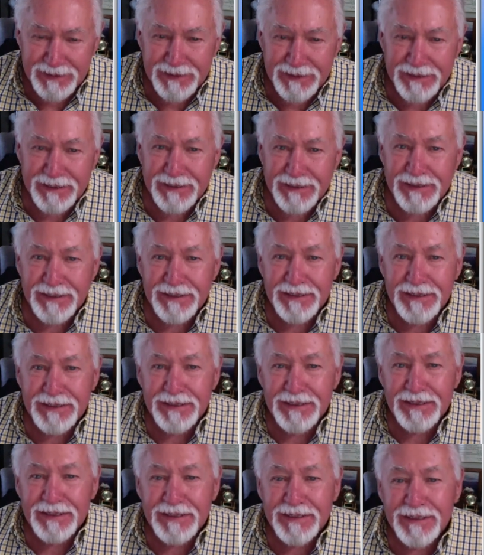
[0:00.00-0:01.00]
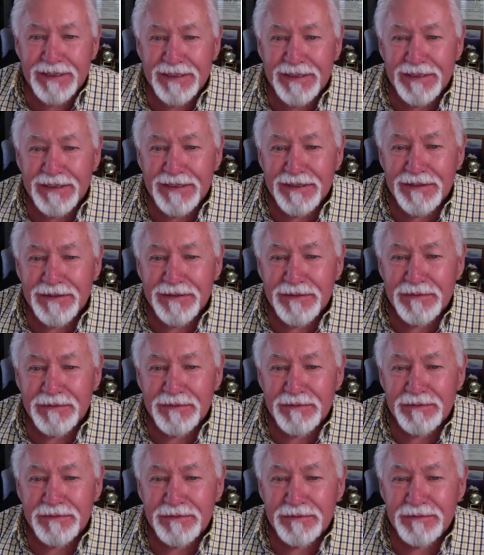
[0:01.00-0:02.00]

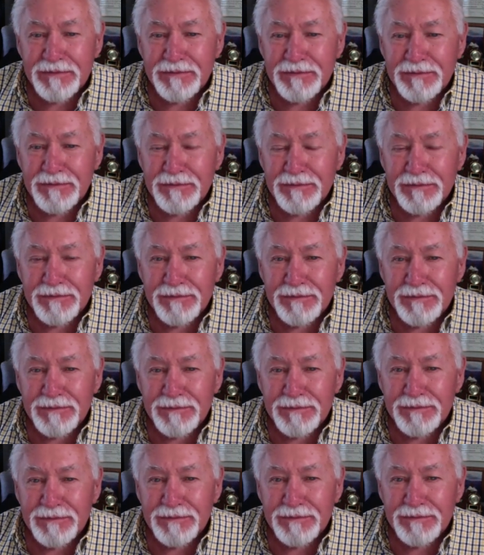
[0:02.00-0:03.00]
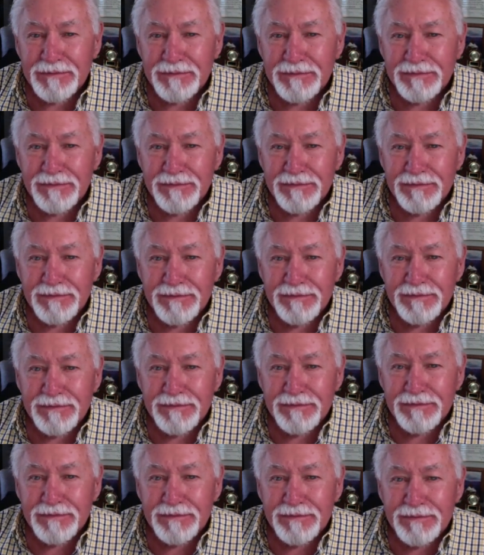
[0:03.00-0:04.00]

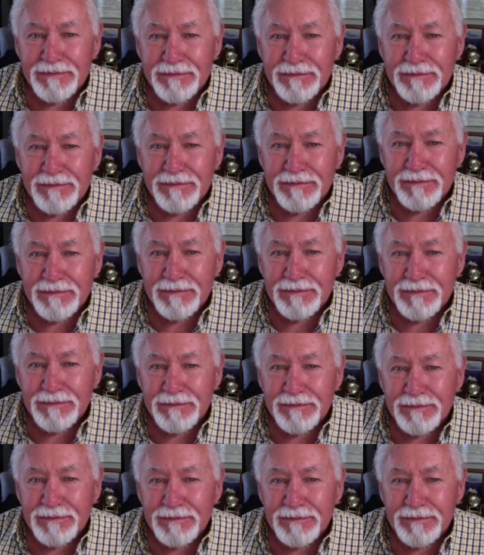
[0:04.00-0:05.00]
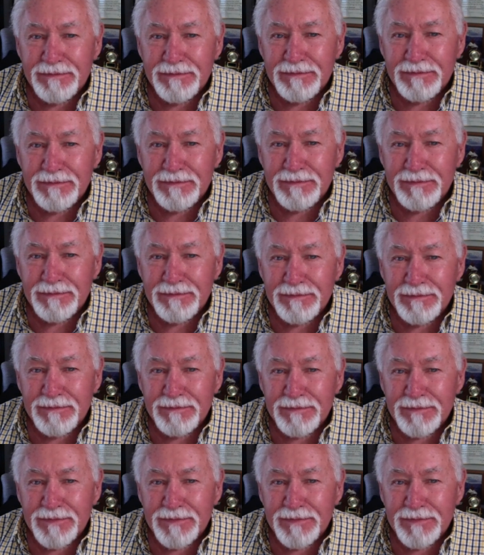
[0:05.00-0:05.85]
The person shown says nothing.